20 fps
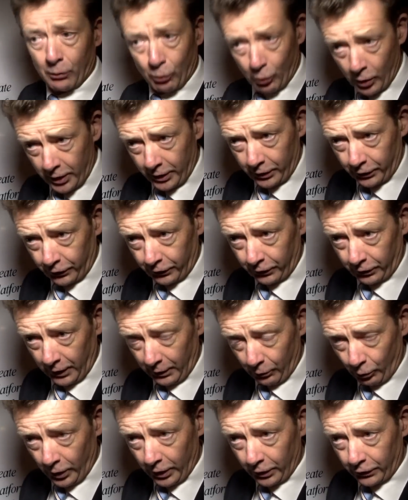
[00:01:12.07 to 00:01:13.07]
It works
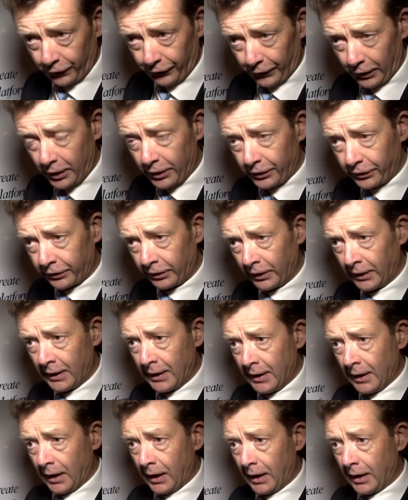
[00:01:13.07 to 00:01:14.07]
for us.
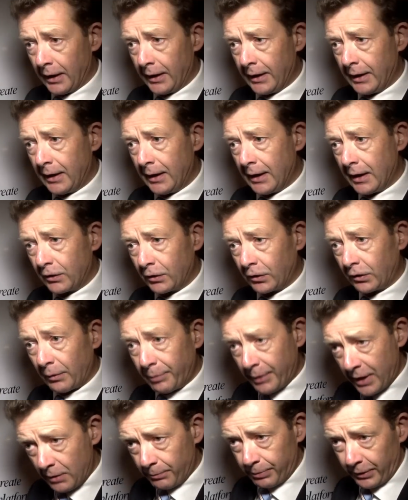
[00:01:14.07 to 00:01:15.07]
It's
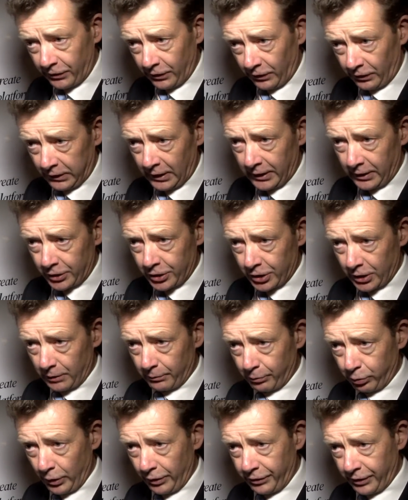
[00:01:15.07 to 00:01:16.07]
about business
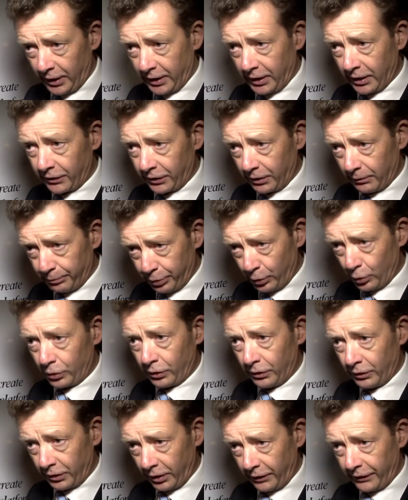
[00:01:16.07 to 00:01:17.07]
leadership. We think it's
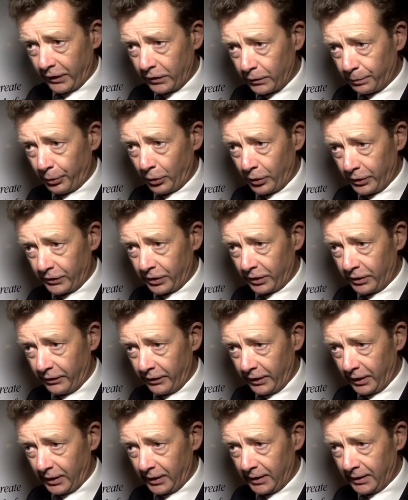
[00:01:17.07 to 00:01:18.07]
important at this point
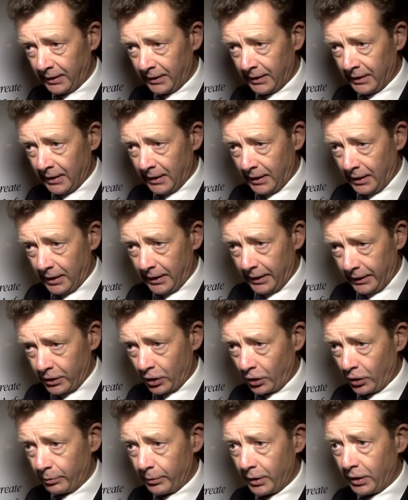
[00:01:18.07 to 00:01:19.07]
in the
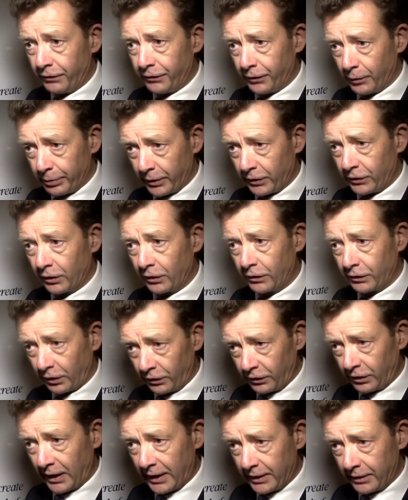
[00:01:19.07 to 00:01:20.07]
economy for business
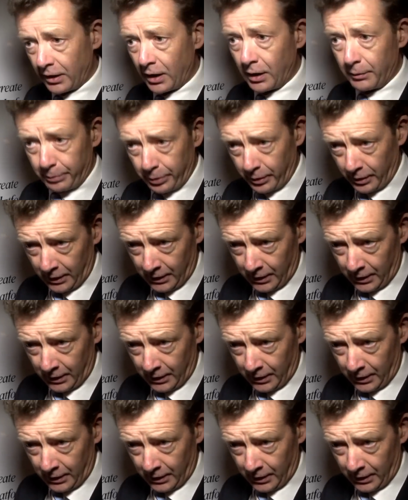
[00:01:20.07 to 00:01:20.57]
to stand up.